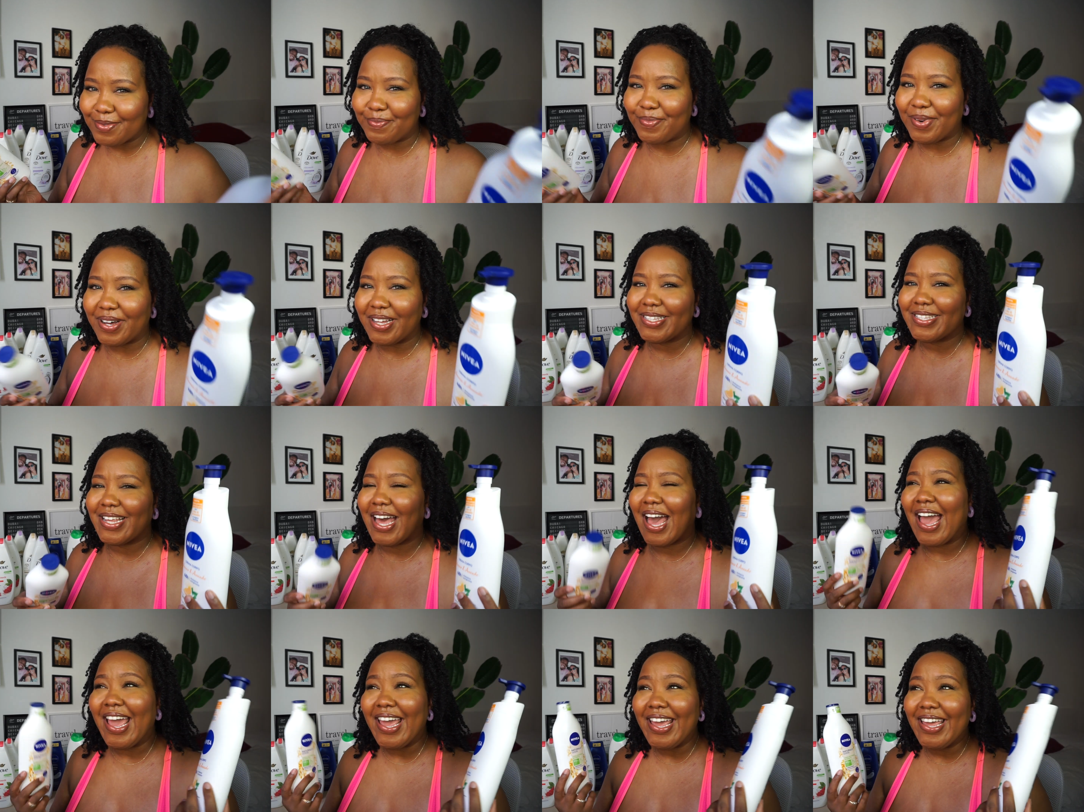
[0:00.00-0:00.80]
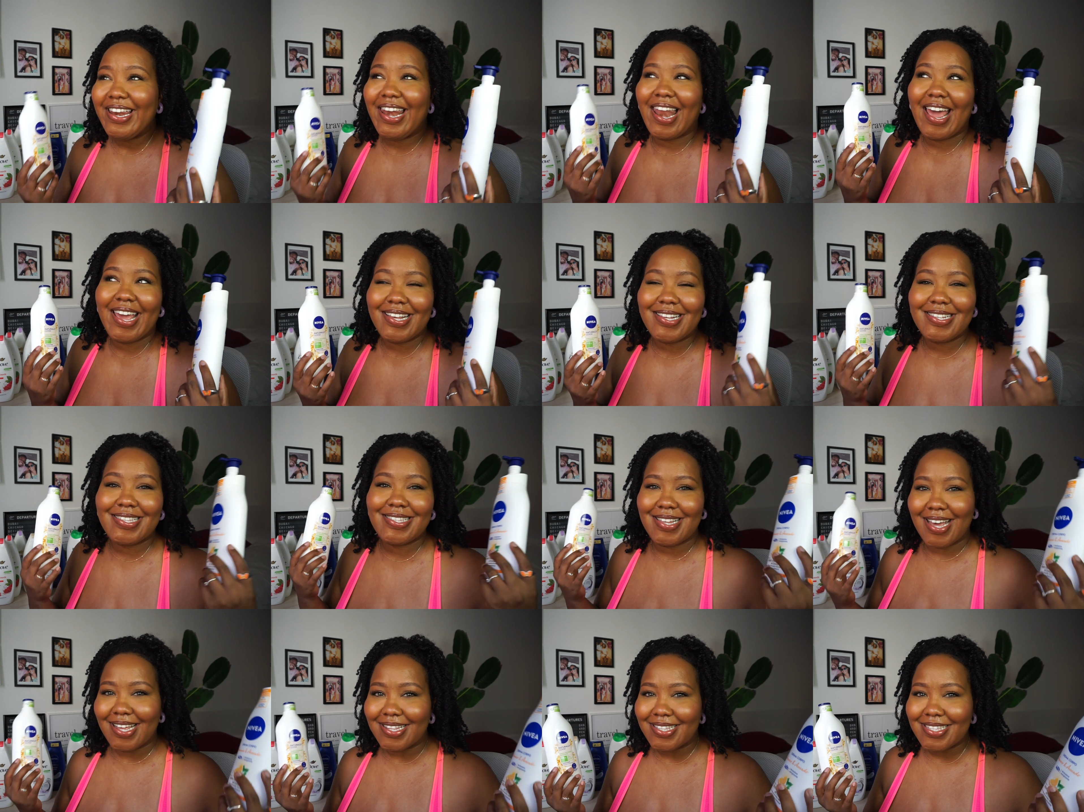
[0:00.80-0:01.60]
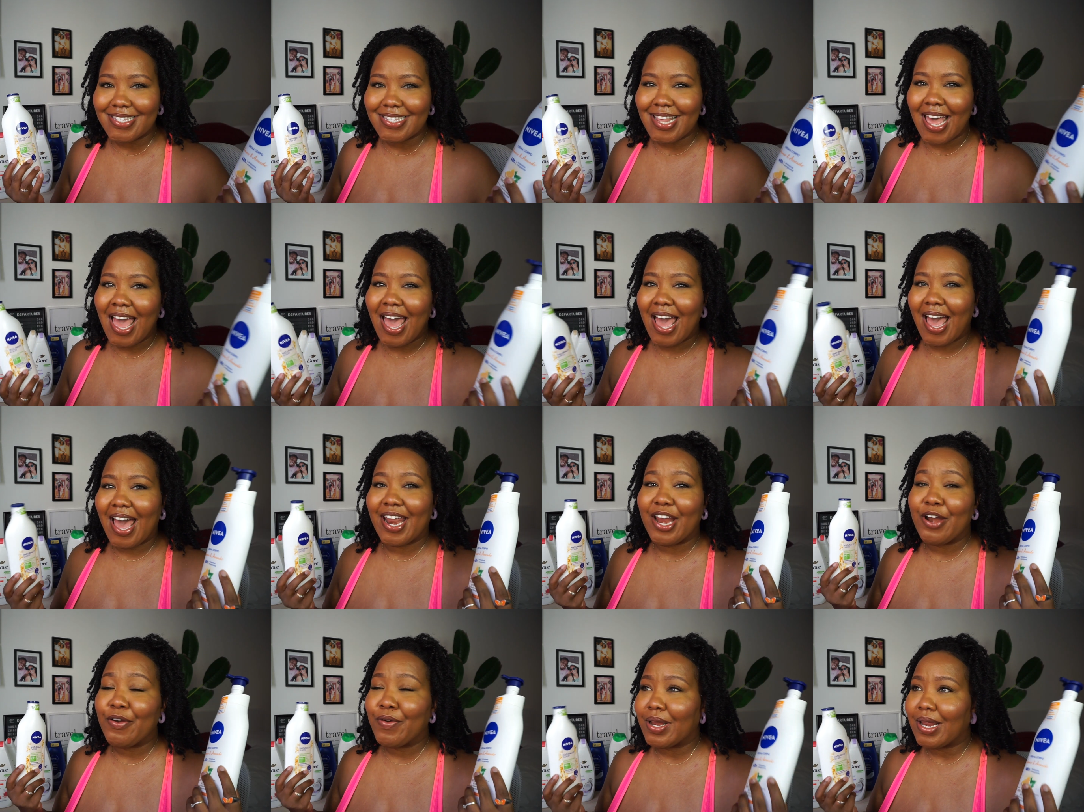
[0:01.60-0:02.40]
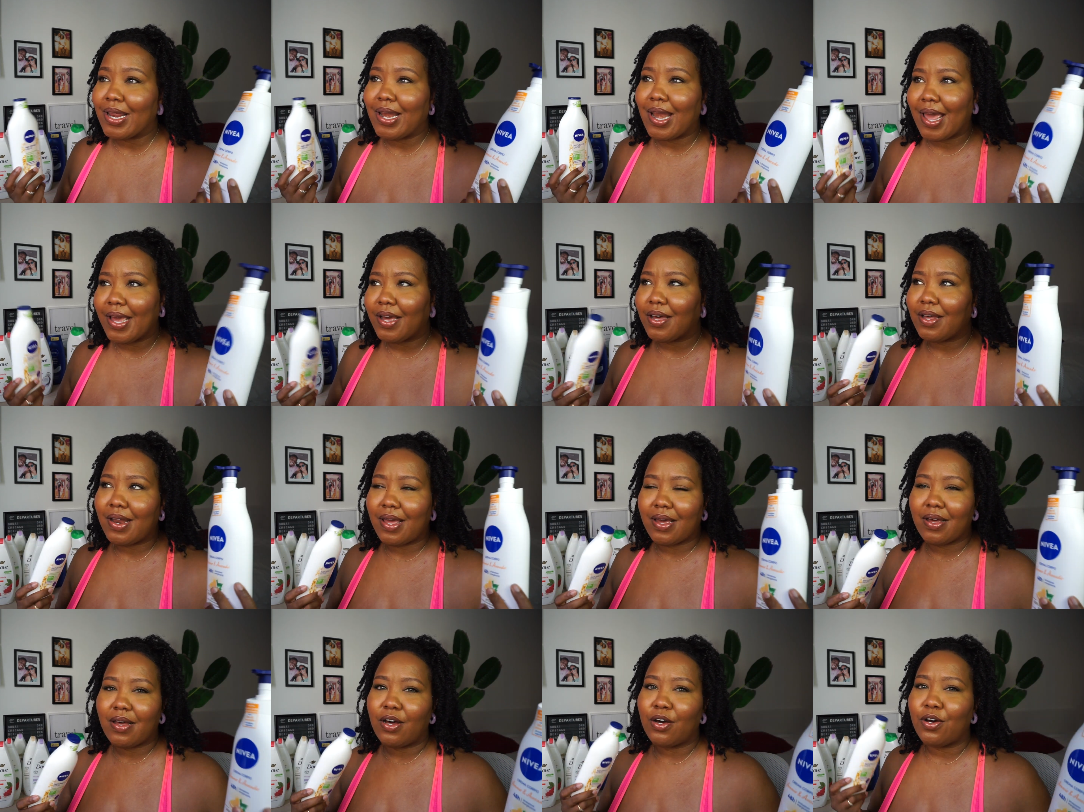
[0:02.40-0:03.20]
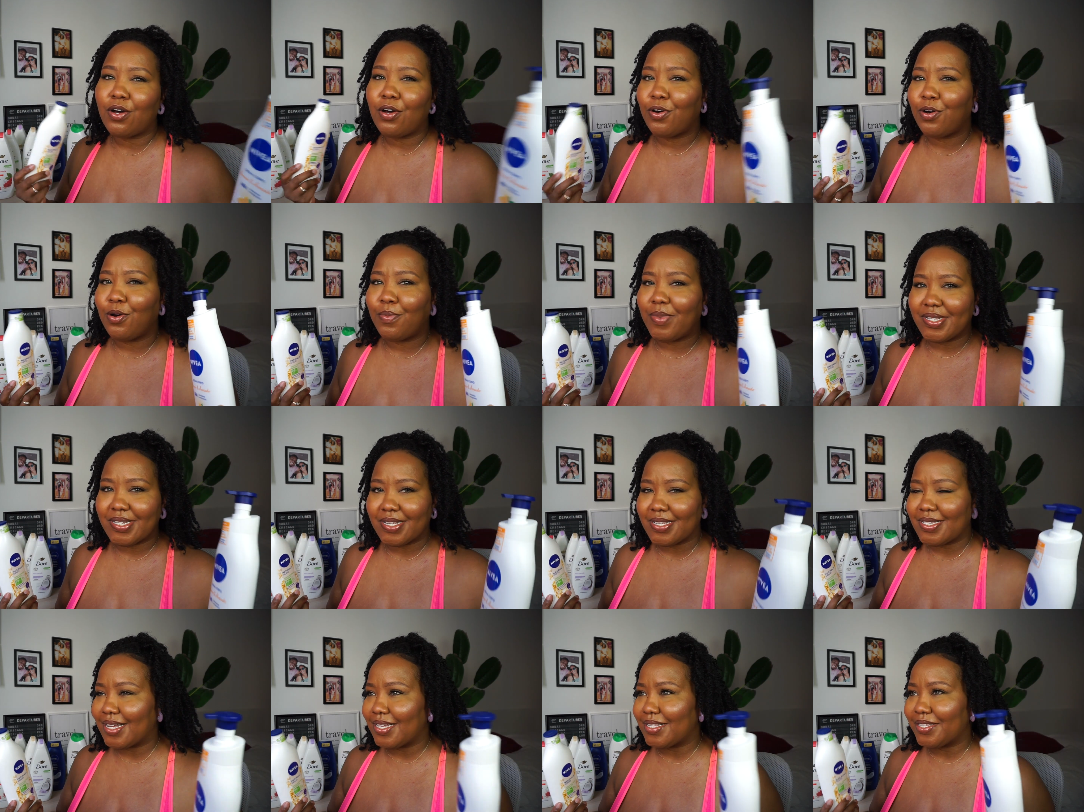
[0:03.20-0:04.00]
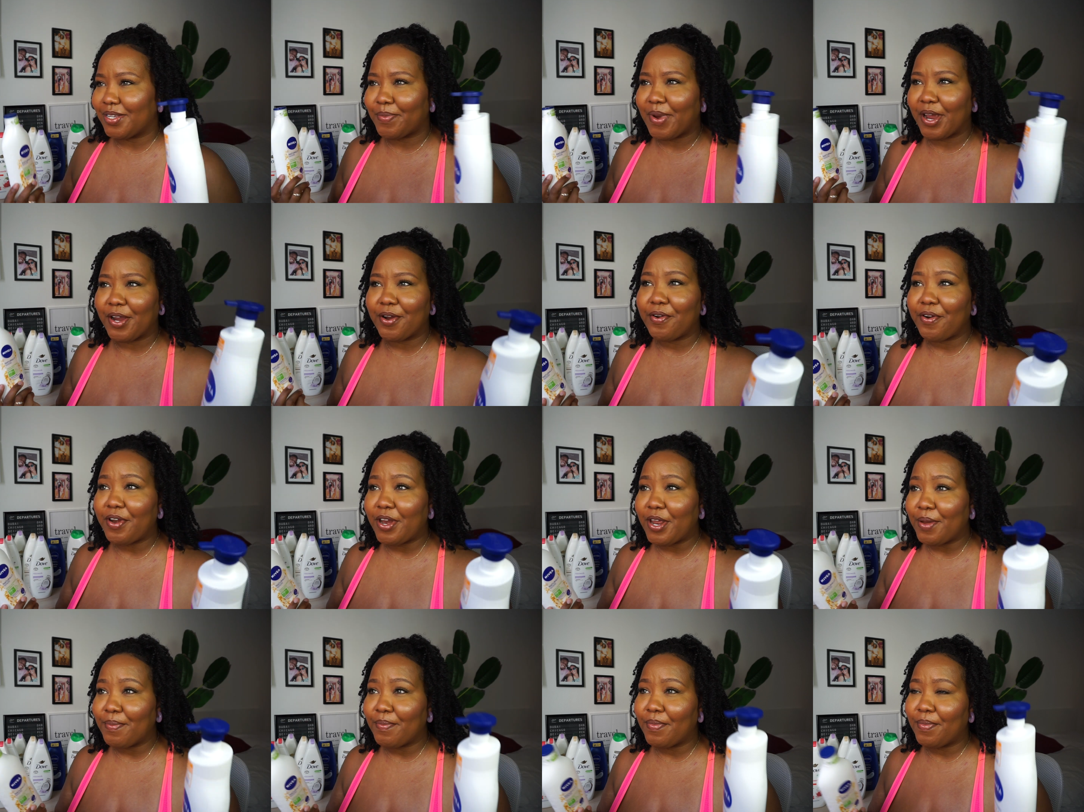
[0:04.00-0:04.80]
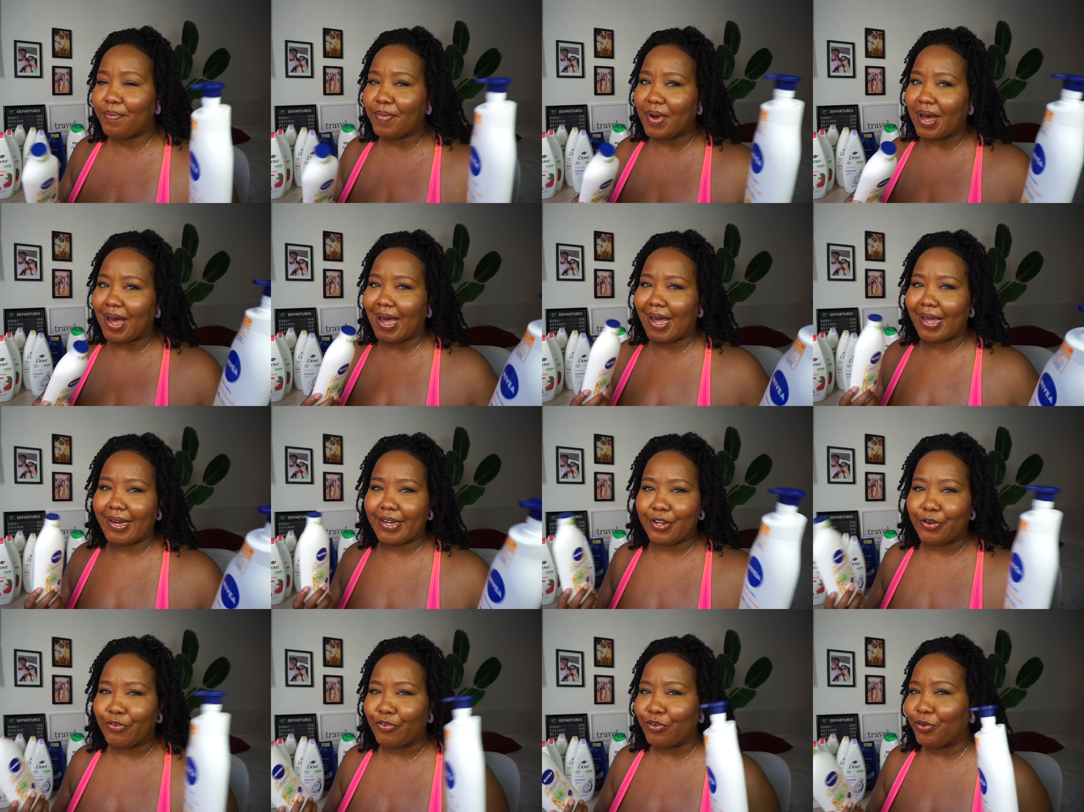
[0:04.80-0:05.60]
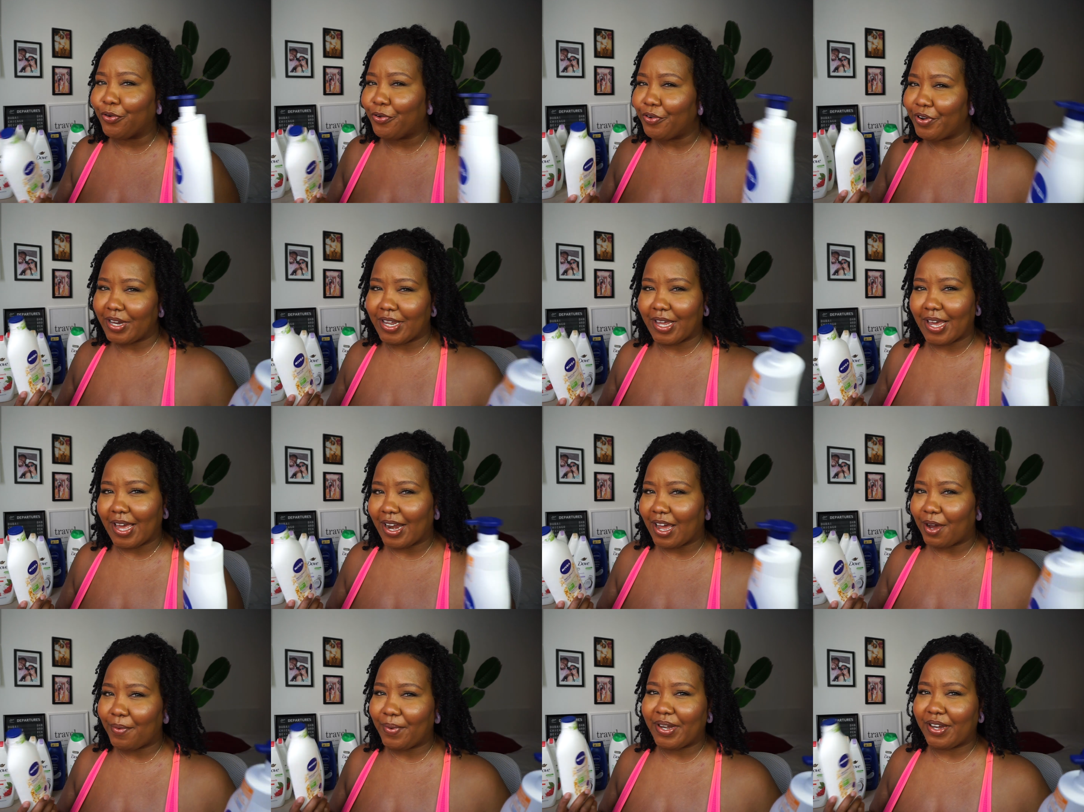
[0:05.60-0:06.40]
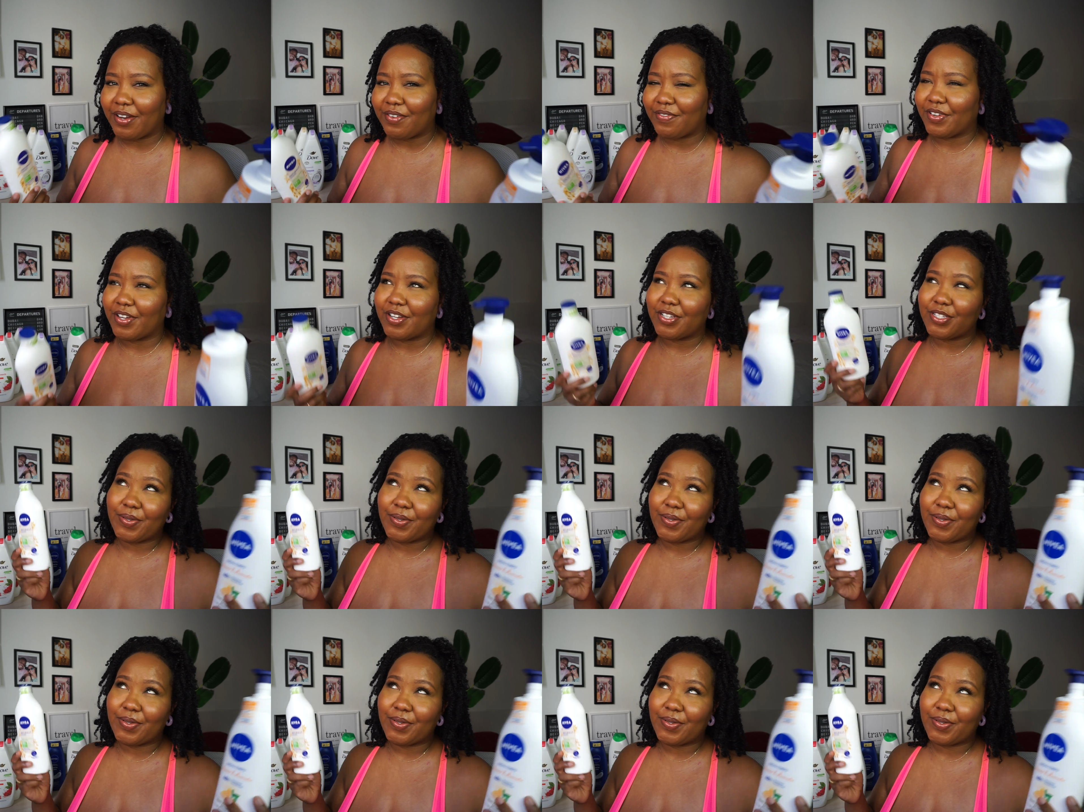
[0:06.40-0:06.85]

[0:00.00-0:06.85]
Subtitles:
But I like scents, and I really like a cocoa butter scent in my cream, and you don't really get that with Nivea.